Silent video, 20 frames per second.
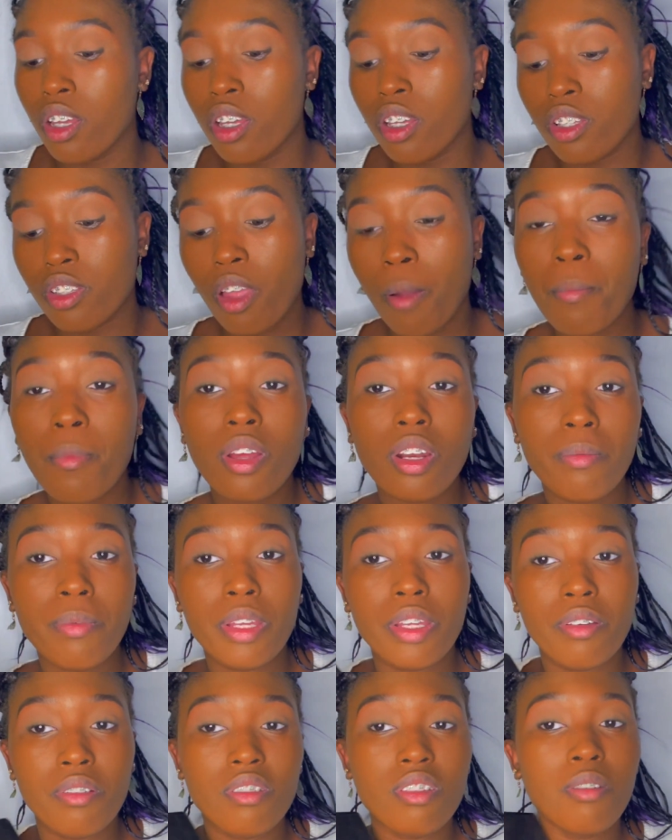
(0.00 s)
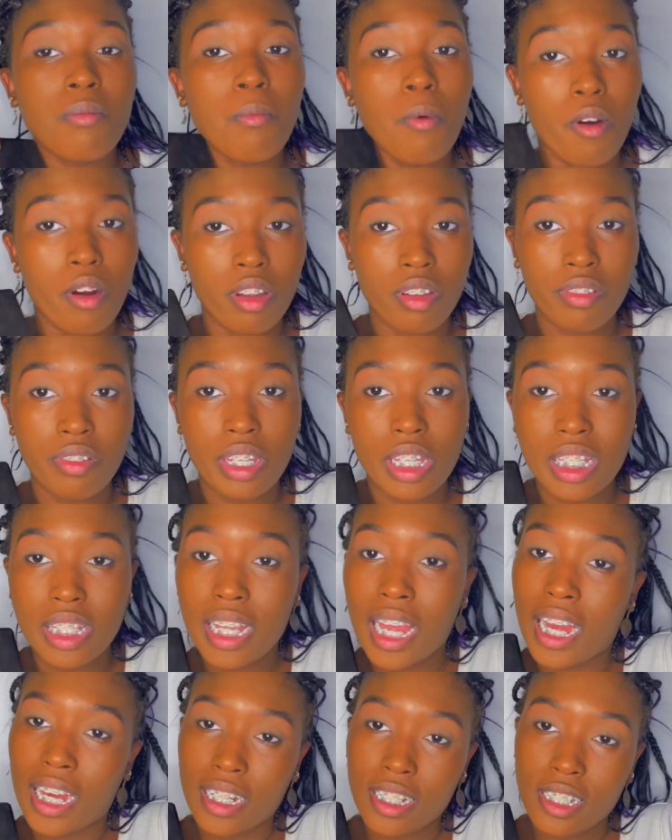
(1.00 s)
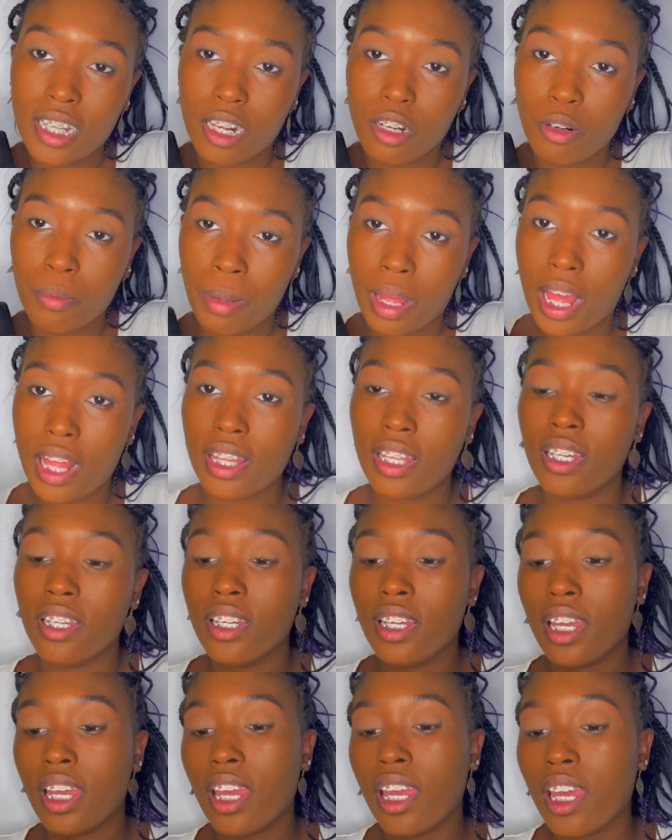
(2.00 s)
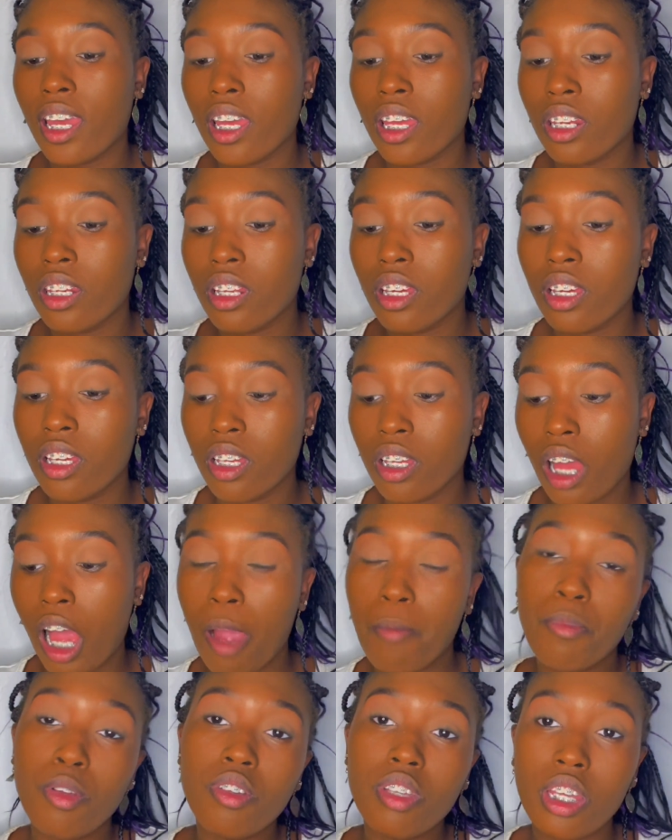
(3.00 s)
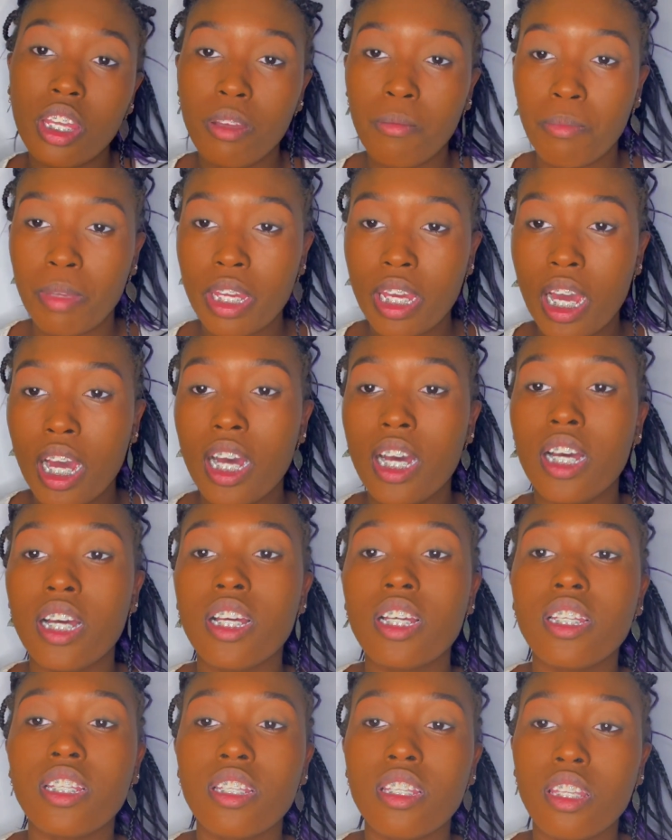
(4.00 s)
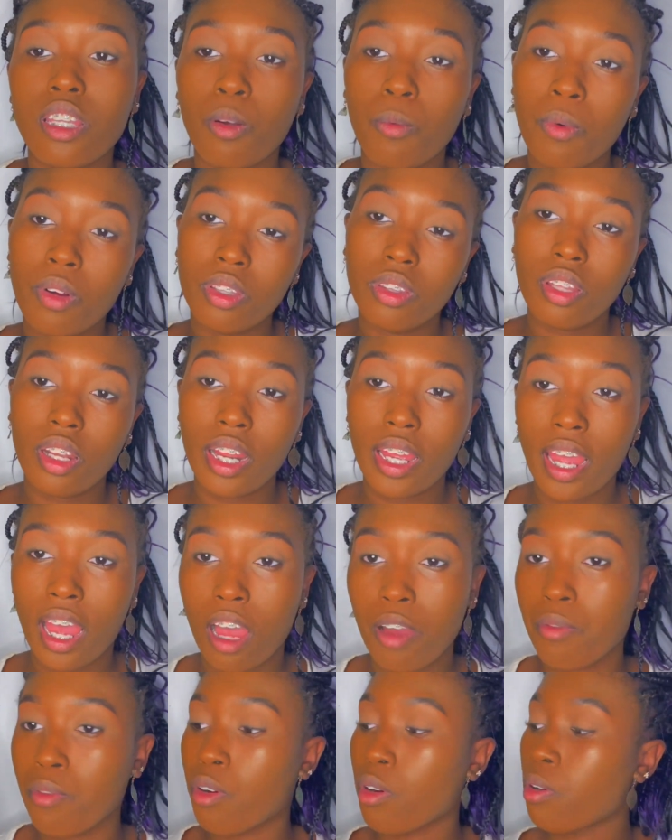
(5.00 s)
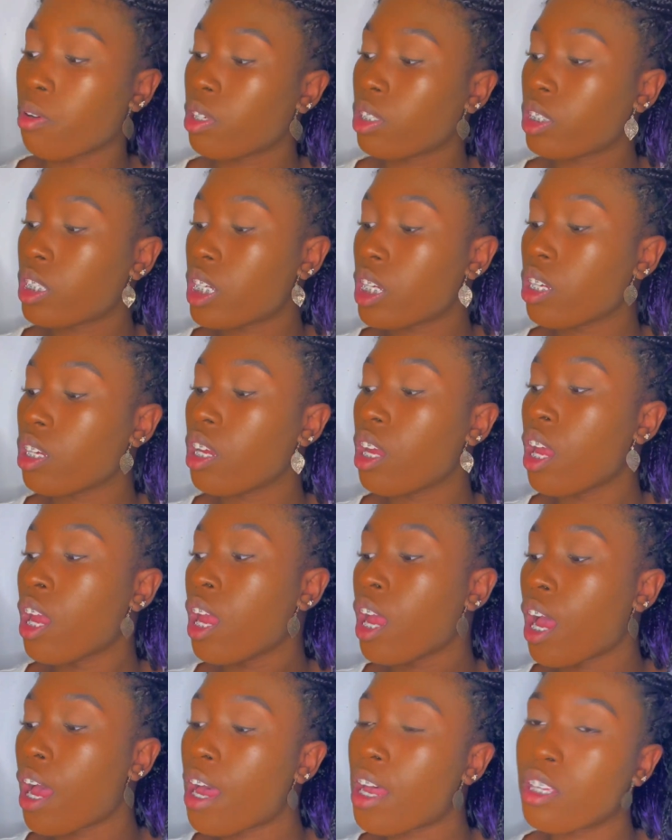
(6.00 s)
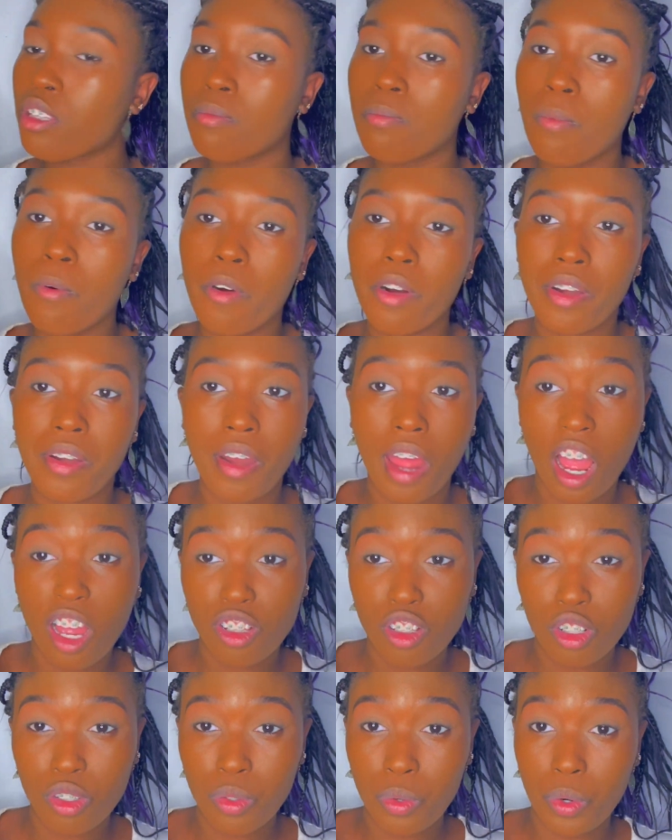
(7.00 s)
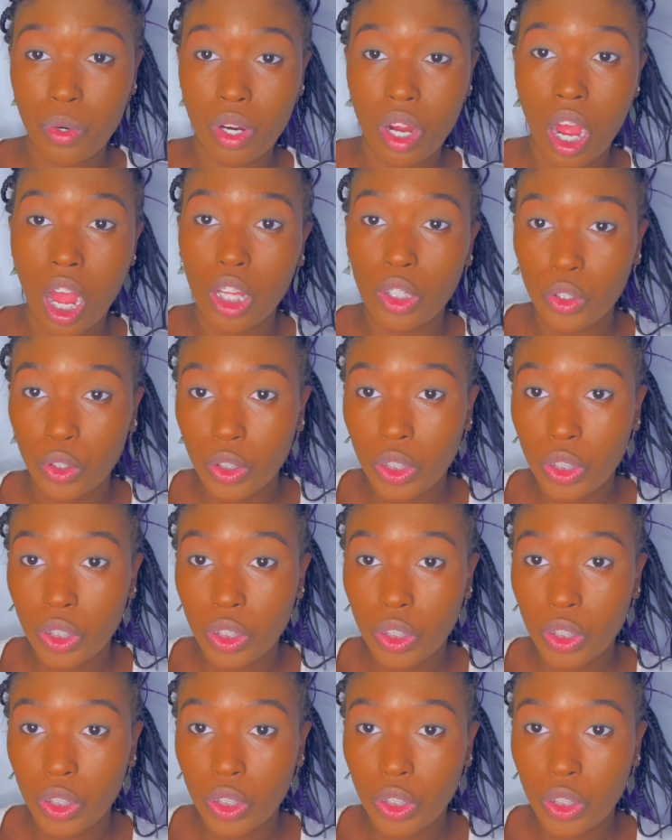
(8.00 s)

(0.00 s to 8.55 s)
So I'm gonna be using Morphe's eyeshadow palette, and I'm using it because the one that I have currently has more natural color